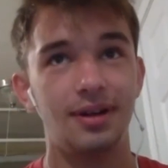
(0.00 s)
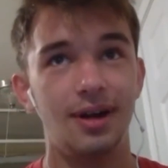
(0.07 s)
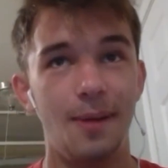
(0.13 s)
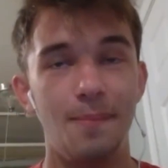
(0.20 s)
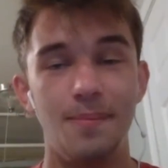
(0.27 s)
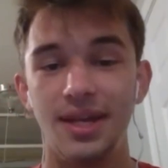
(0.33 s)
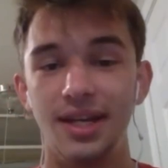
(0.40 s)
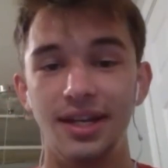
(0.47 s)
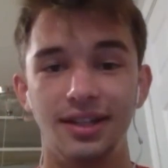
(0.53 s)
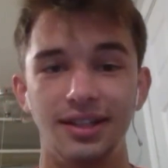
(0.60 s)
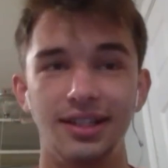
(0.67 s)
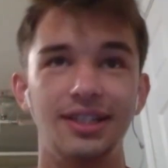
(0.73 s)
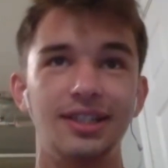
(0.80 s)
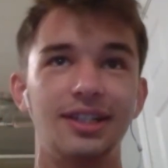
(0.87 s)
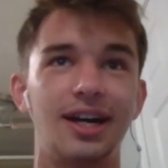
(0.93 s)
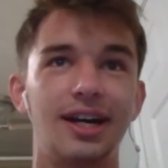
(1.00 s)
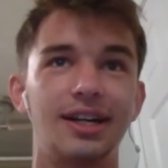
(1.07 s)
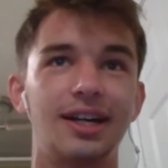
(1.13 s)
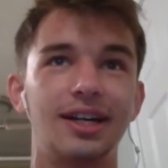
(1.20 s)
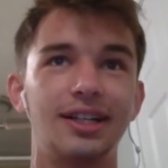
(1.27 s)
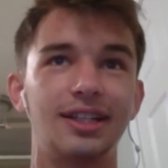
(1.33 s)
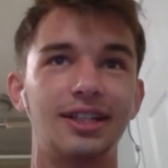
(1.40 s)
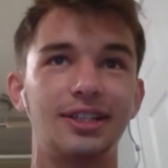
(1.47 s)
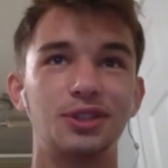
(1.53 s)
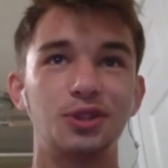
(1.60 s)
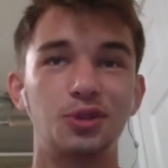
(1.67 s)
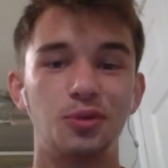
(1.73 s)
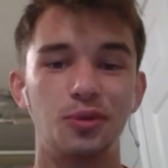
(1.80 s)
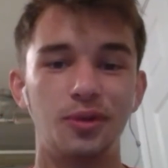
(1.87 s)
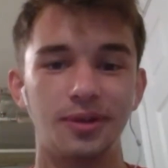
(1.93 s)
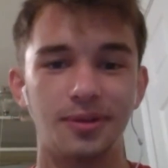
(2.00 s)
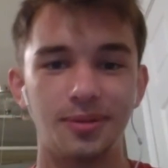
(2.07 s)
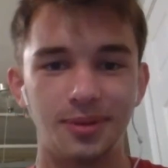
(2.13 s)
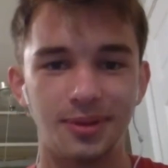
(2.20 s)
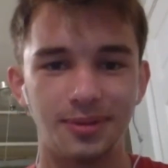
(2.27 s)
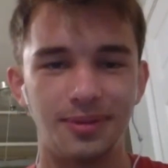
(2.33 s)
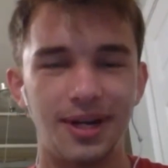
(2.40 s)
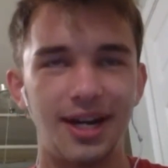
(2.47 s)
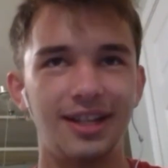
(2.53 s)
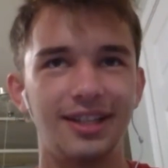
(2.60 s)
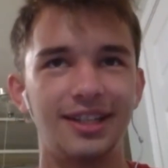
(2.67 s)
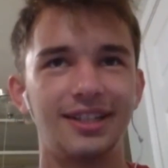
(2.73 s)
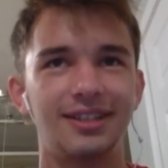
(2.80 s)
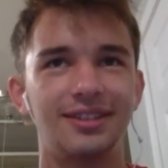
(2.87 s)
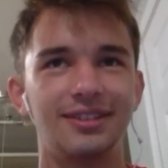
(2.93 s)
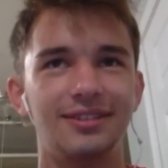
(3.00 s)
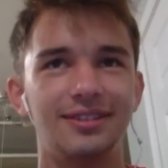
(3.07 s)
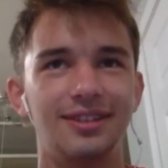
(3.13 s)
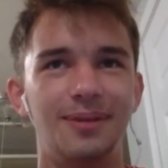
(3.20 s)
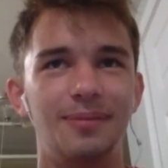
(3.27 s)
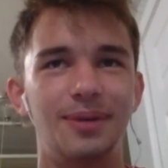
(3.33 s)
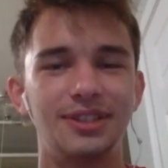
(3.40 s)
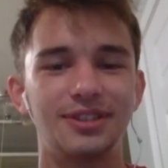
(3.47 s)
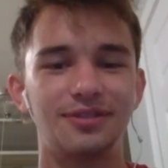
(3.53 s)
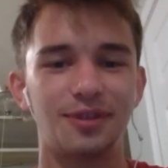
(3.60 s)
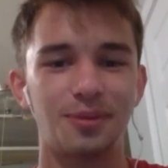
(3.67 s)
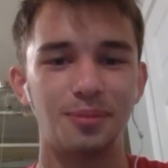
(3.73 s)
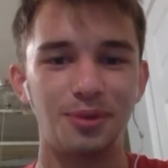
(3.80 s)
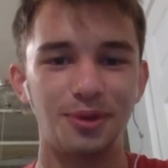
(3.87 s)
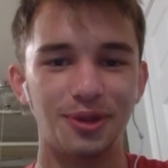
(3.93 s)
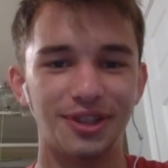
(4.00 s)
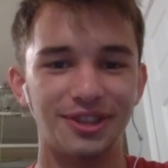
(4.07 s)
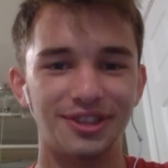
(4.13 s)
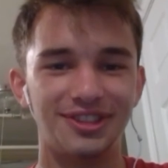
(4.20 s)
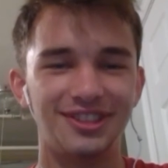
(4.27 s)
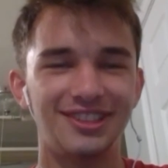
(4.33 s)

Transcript: immediately I got like swarmed by like a bunch of reporters.